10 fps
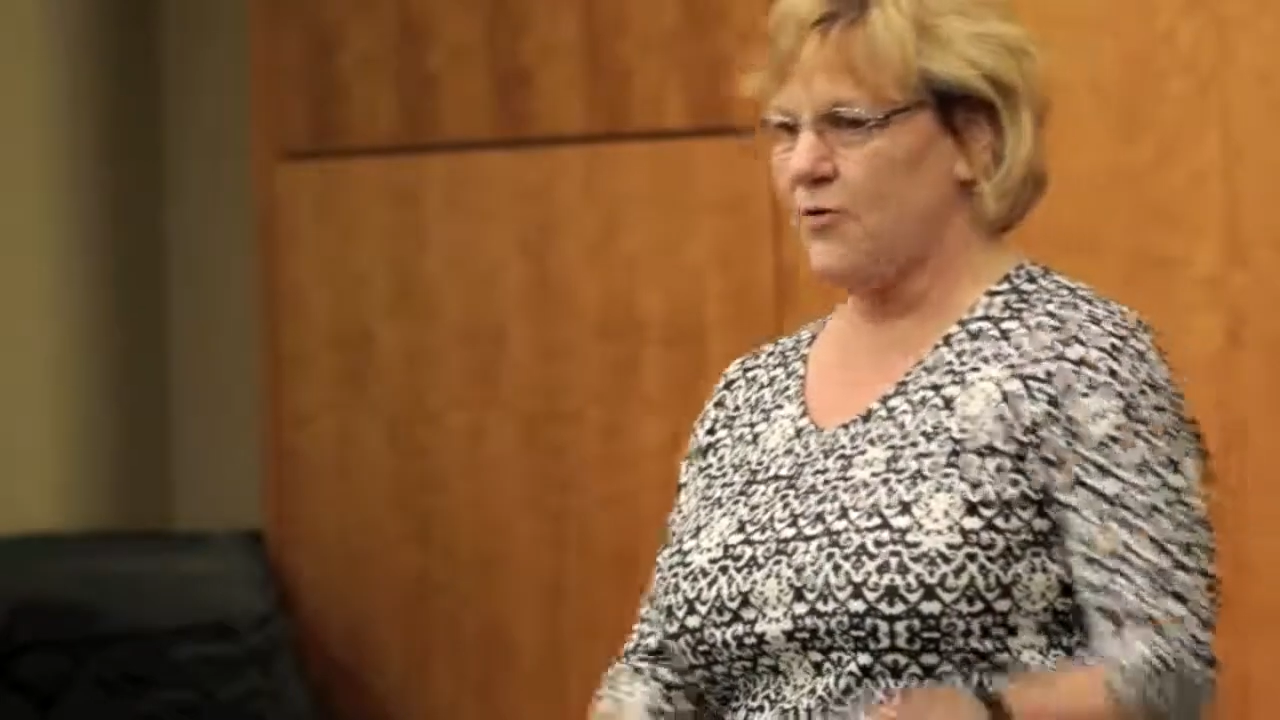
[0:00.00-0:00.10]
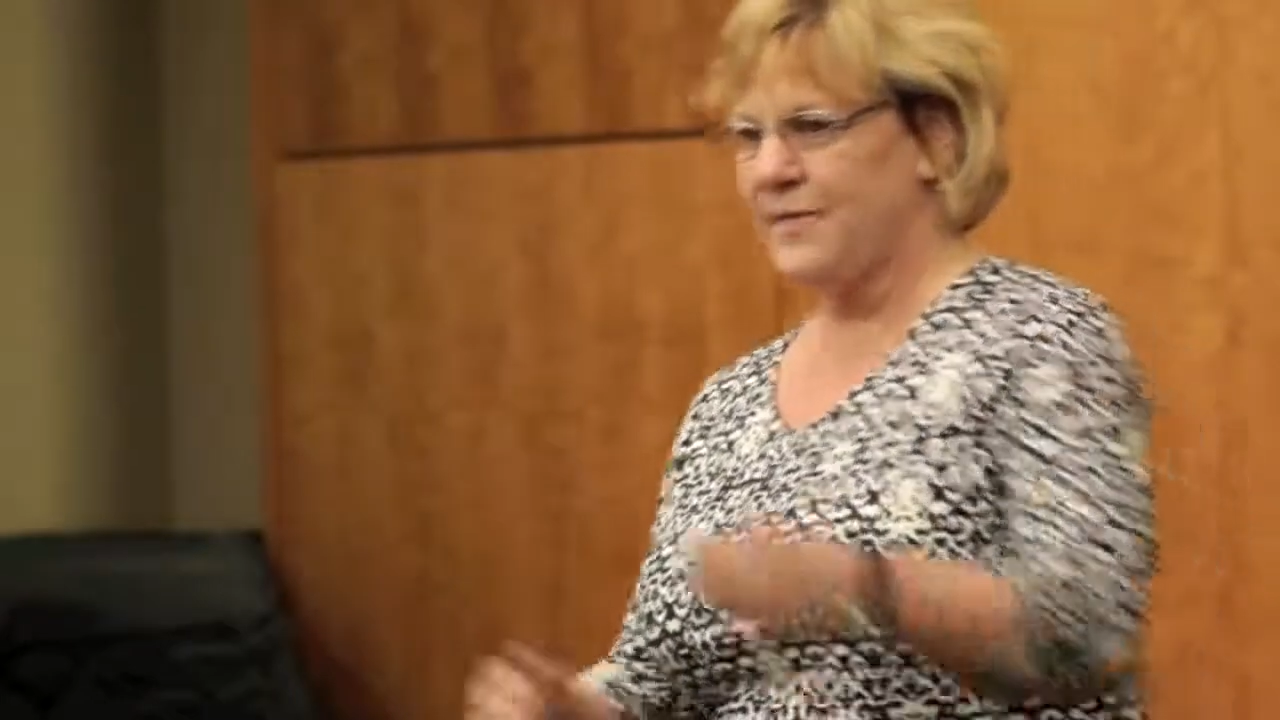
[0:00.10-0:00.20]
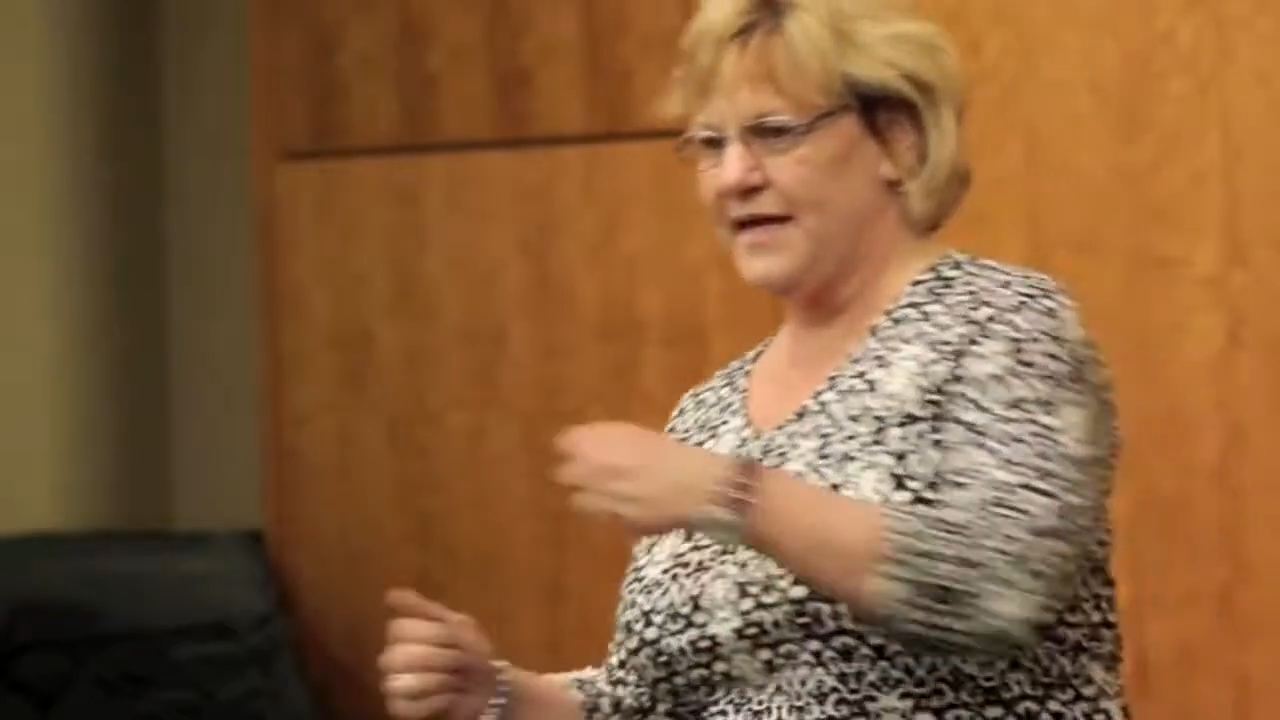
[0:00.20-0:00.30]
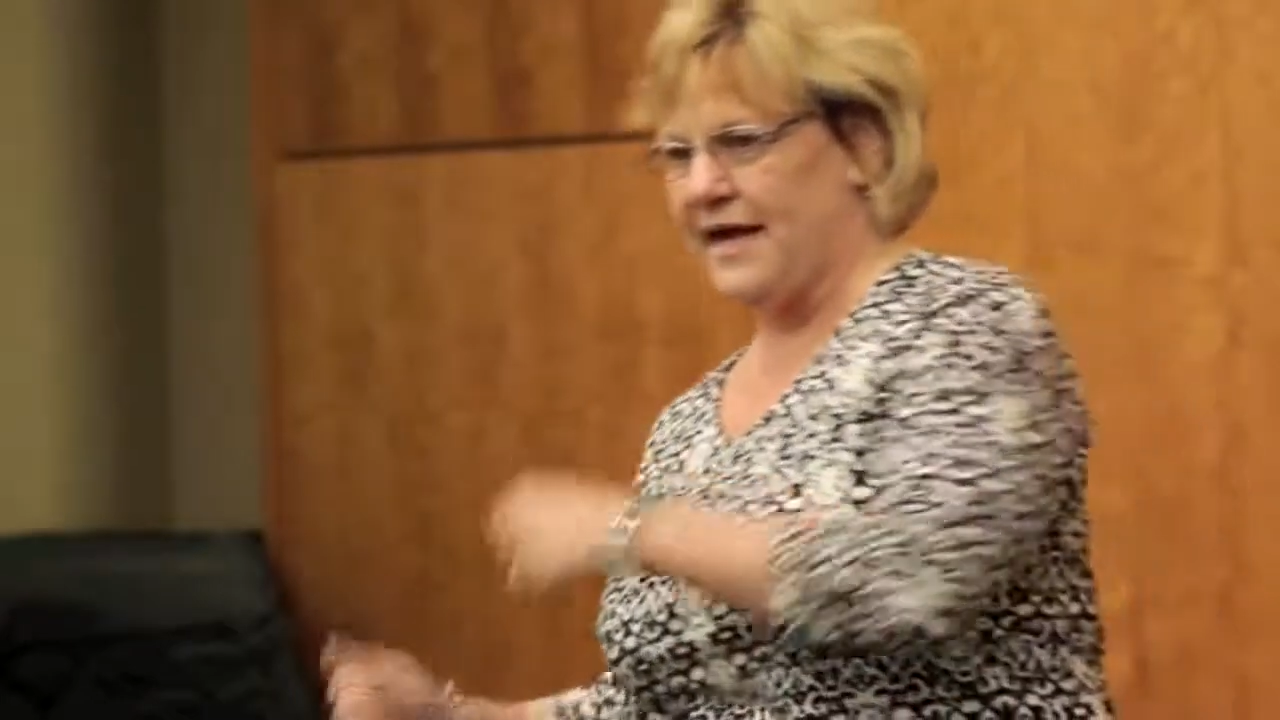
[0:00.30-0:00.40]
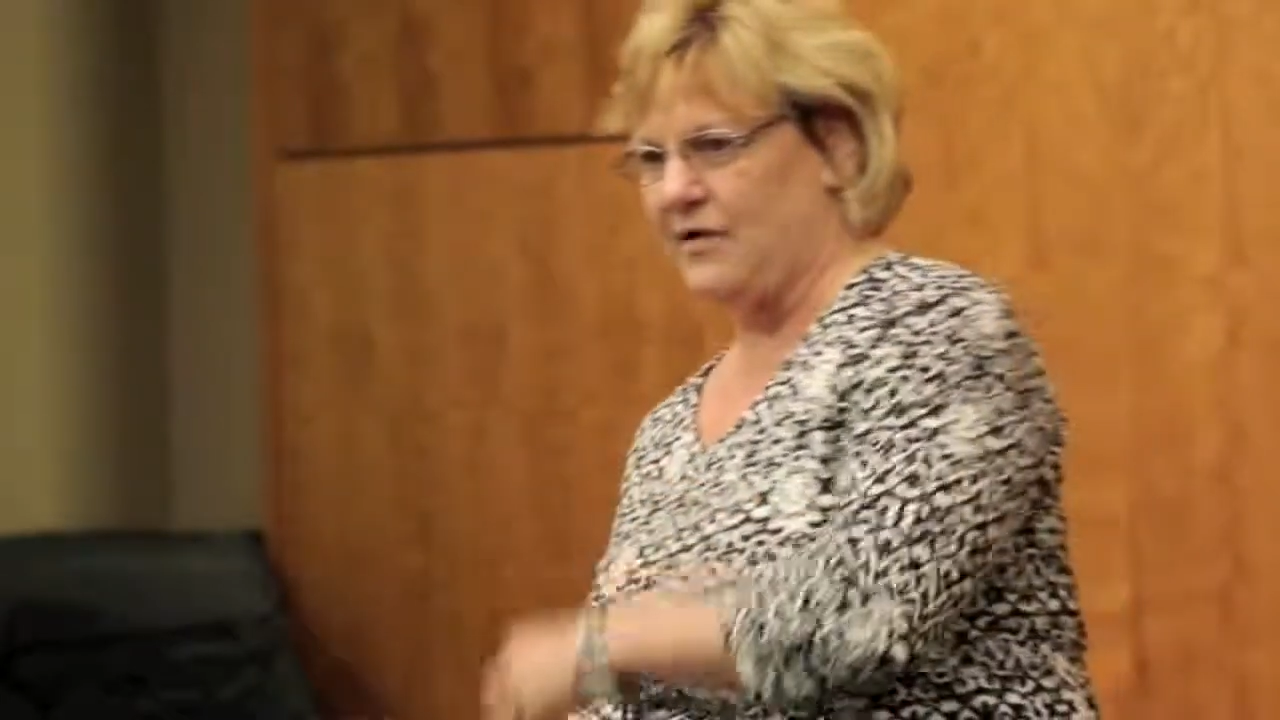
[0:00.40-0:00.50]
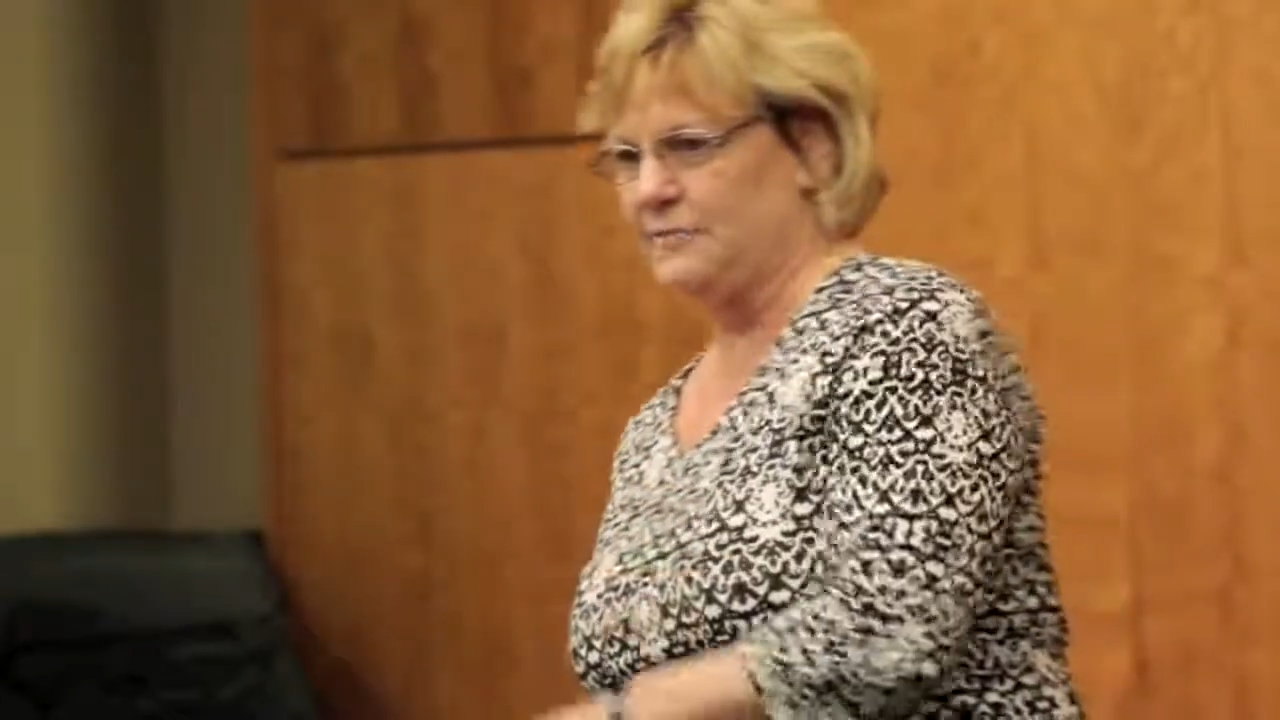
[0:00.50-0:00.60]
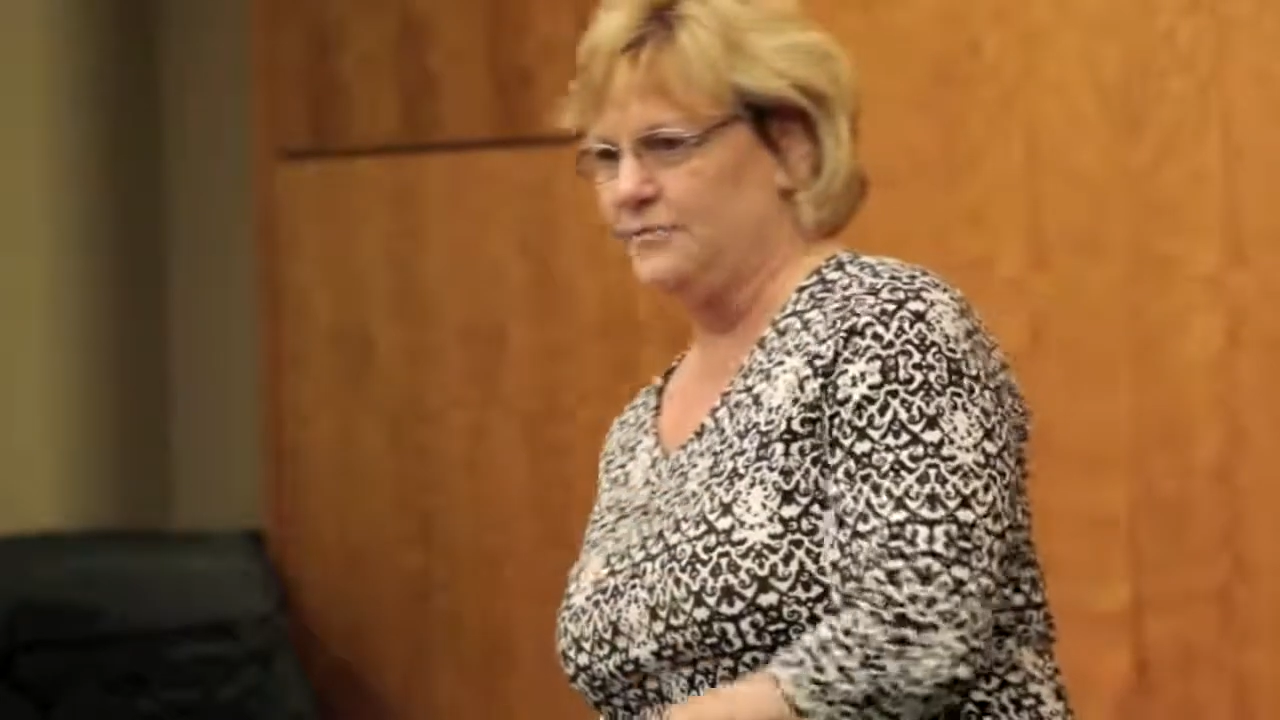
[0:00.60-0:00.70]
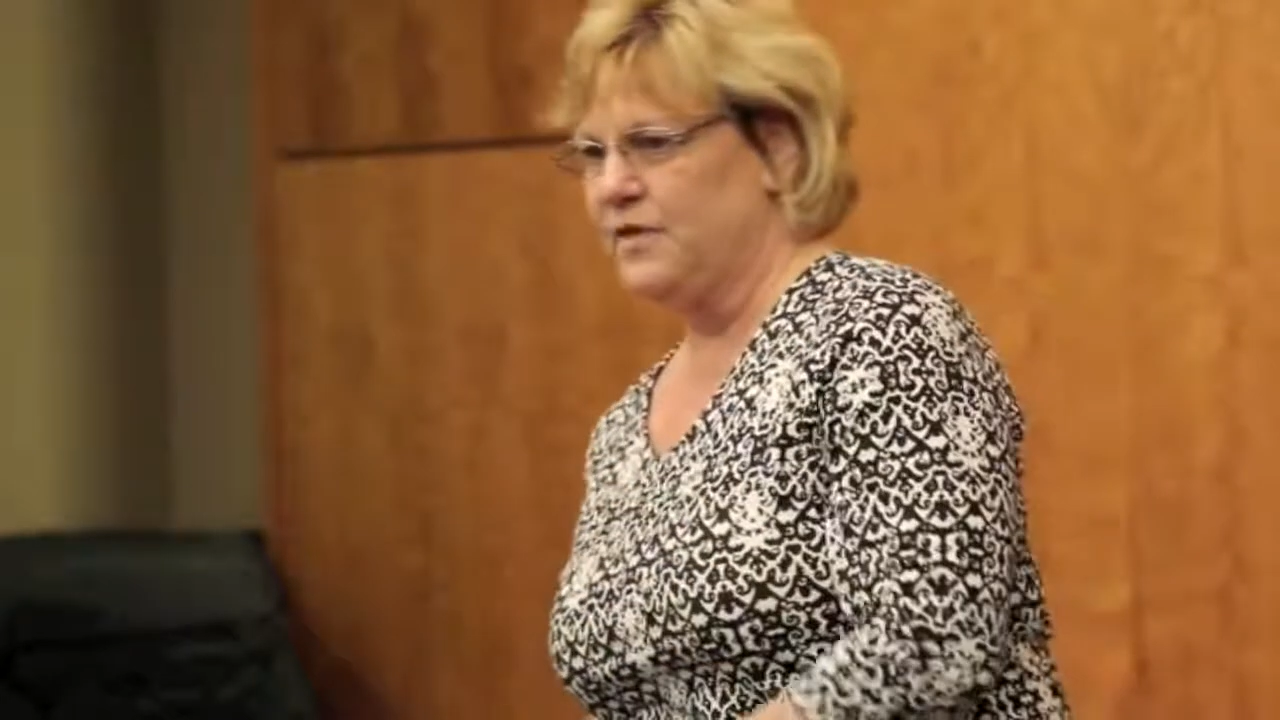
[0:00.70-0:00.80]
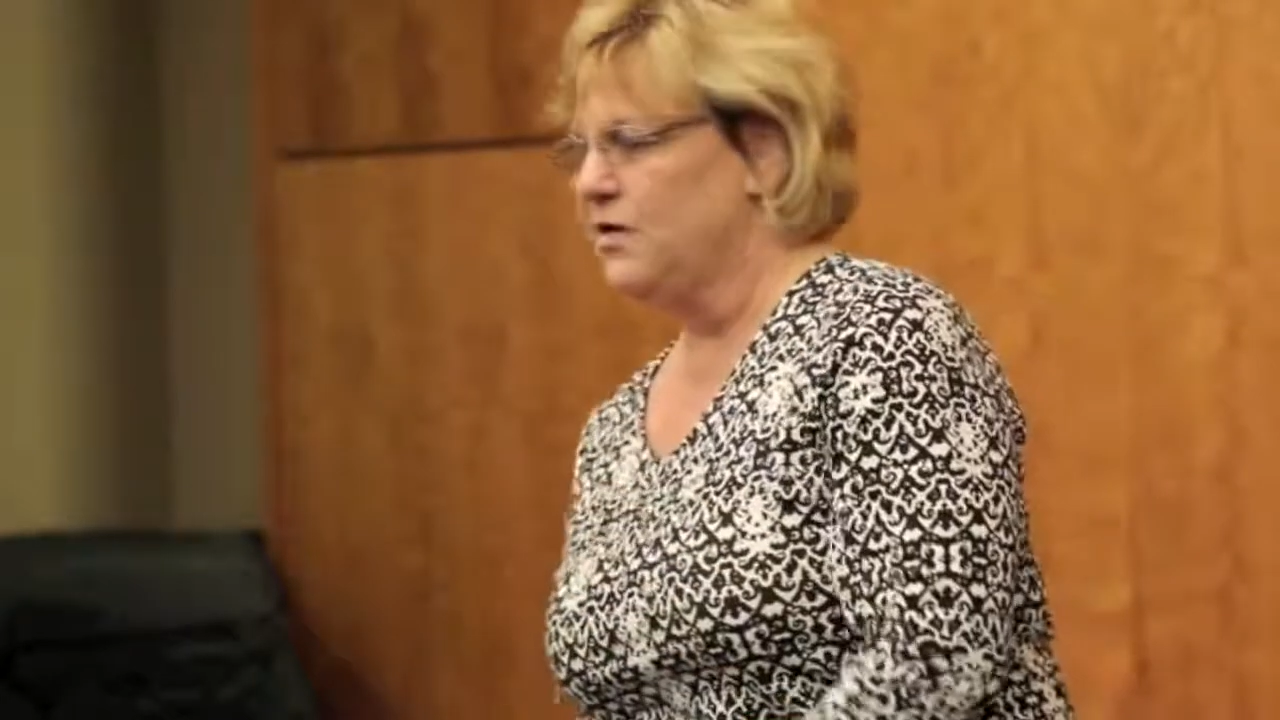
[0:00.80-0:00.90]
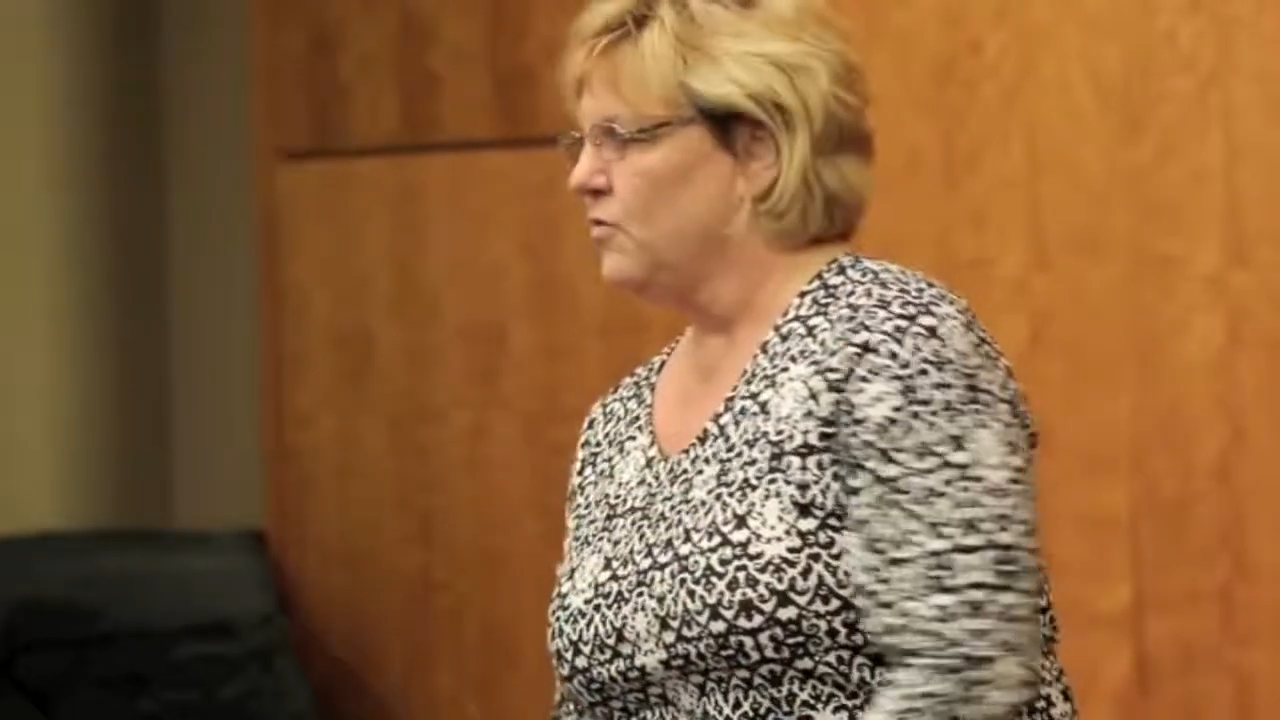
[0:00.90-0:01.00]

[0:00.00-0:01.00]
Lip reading: helped me get out.